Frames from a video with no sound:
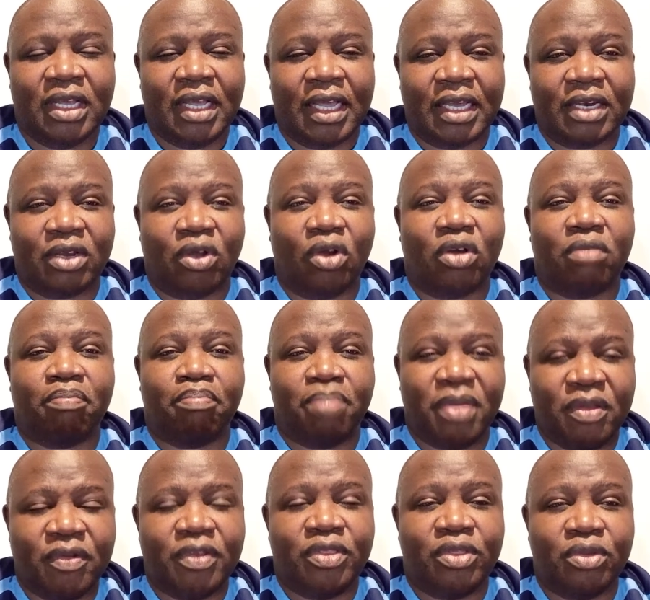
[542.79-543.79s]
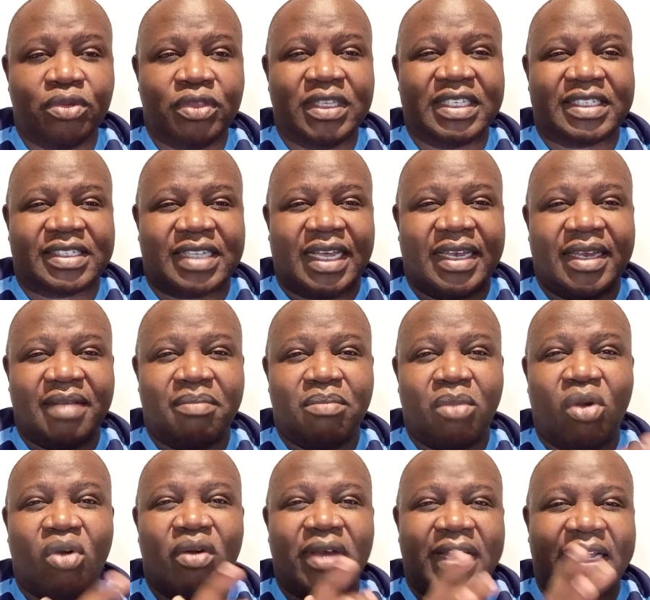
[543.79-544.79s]
And God be with you this Sunday
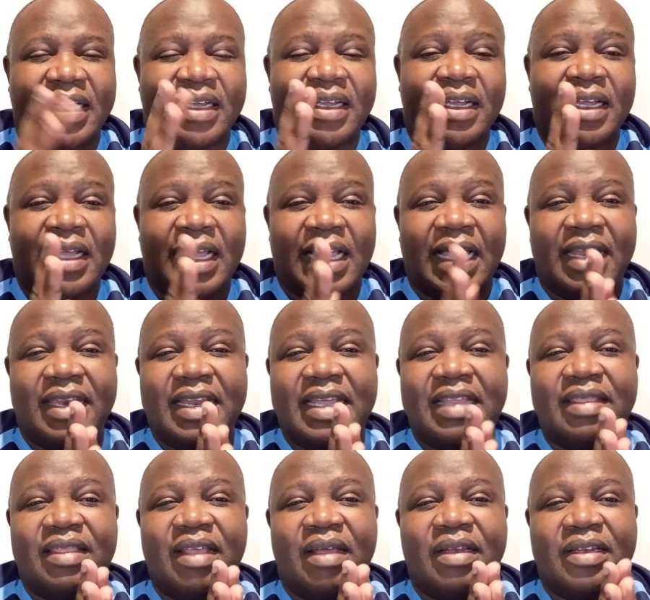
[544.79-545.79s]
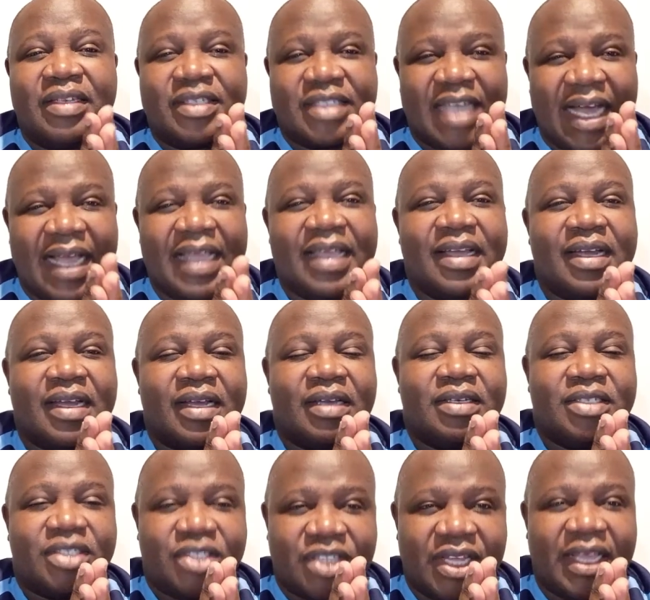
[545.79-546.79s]
morning and in the entire
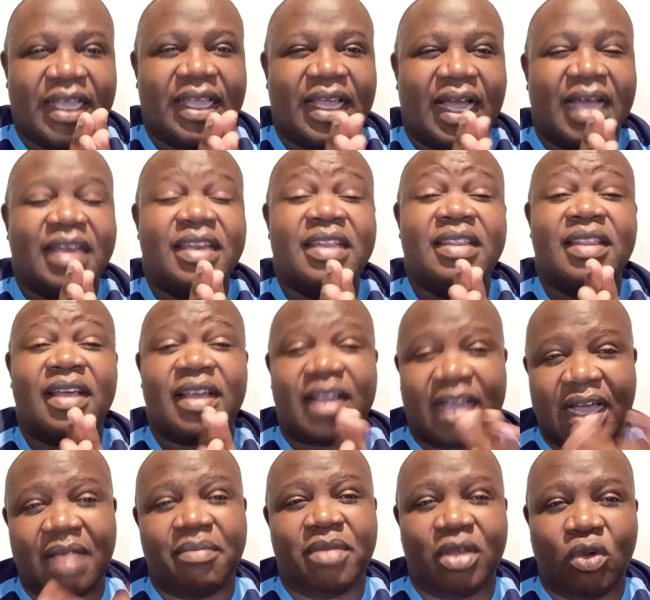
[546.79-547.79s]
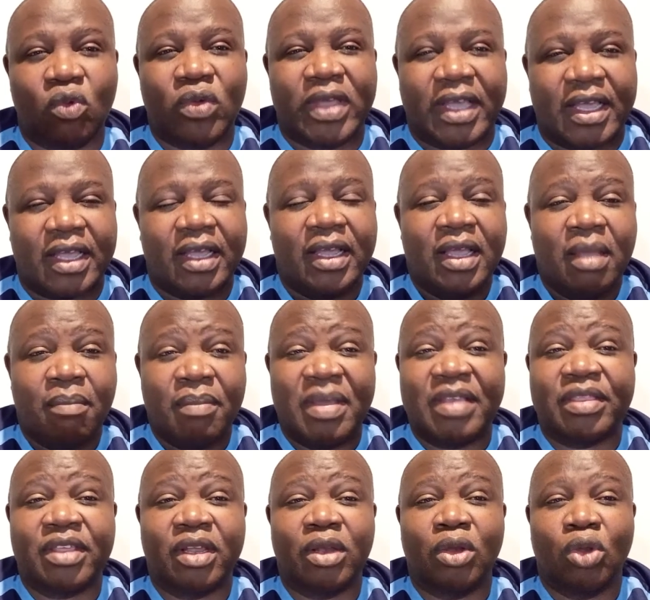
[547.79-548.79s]
day and in the coming week. May
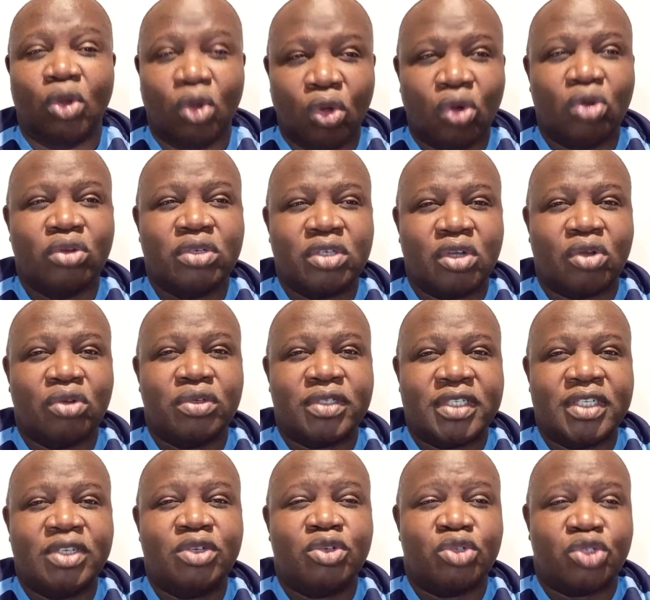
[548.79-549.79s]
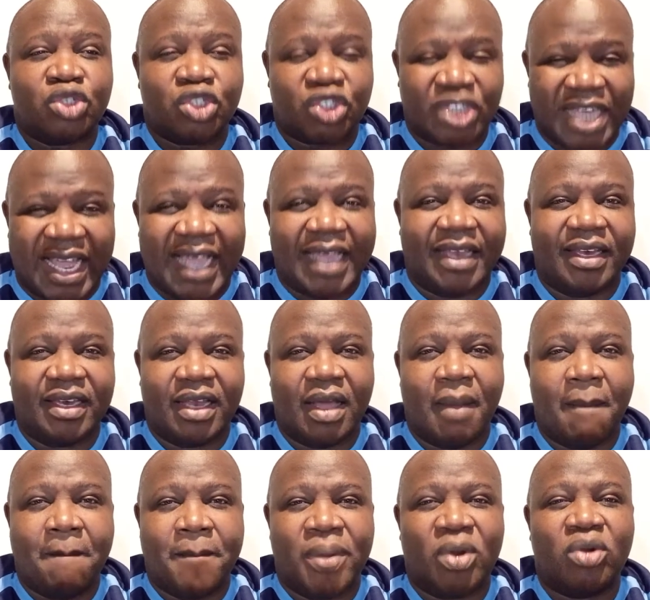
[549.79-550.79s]
the Lord continue to shine
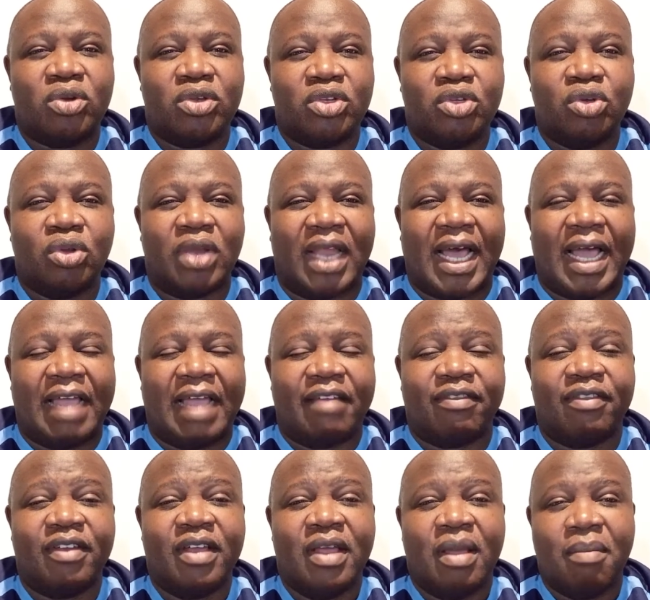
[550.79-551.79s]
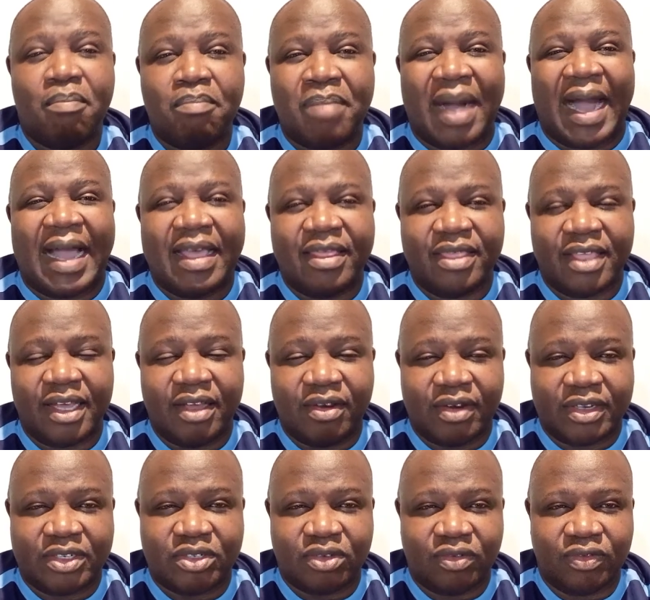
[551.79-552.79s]
upon your life by the
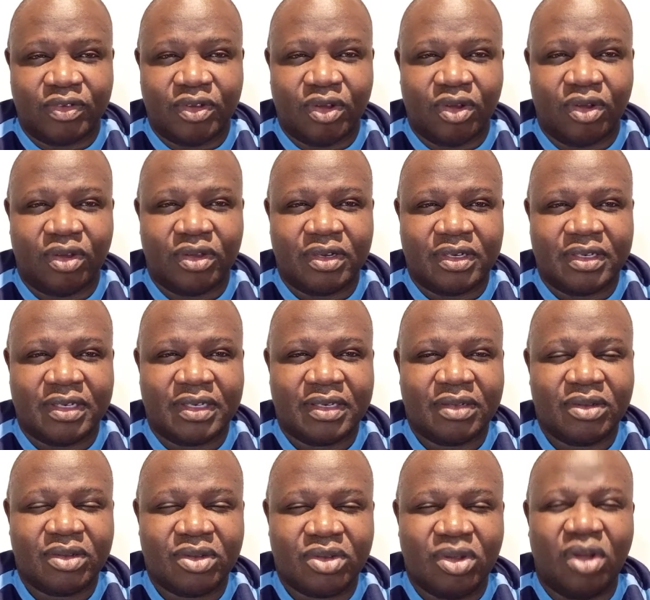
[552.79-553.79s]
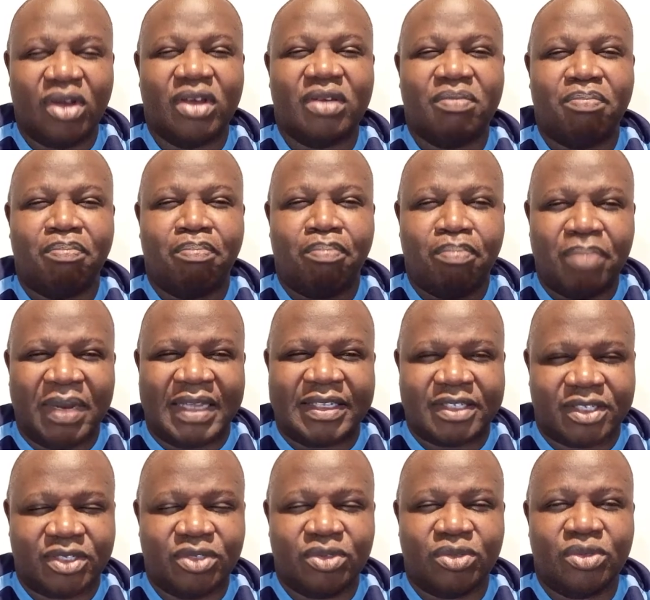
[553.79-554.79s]
grace of God. God
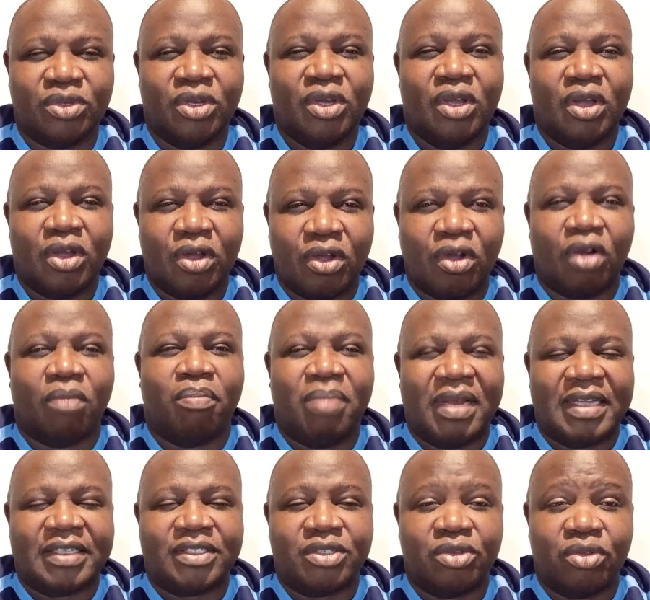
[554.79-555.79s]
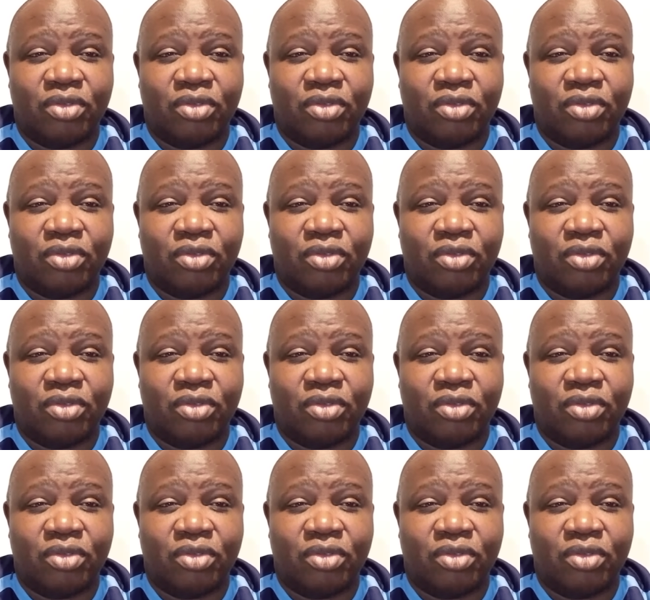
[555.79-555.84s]
bless you. God bless you.